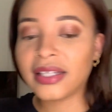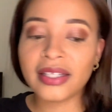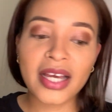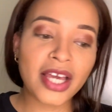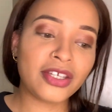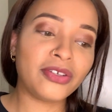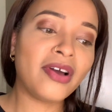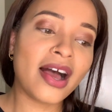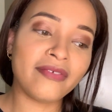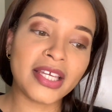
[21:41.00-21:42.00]
guy, you
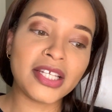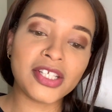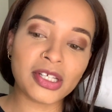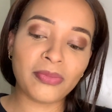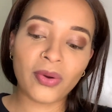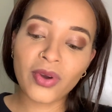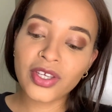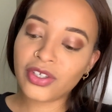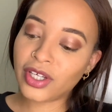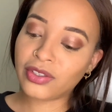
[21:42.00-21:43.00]
don't have energy, but what are
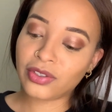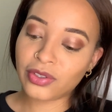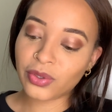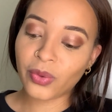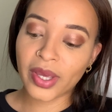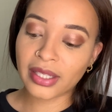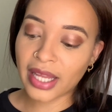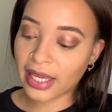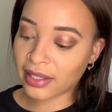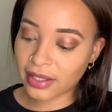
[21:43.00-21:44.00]
you going to do when
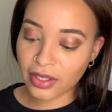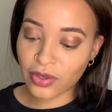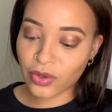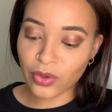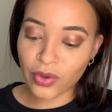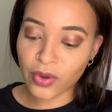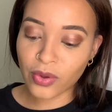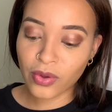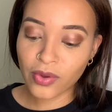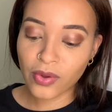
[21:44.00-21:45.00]
like you
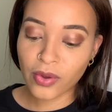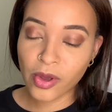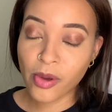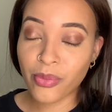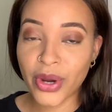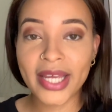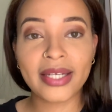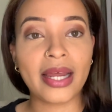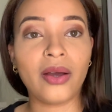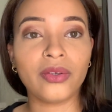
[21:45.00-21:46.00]
break
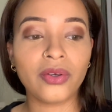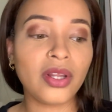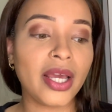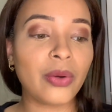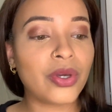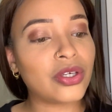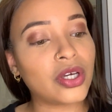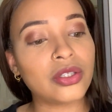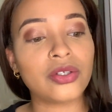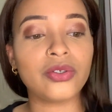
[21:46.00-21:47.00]
down? Or like, what are you
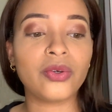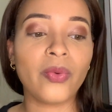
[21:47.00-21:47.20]
going to do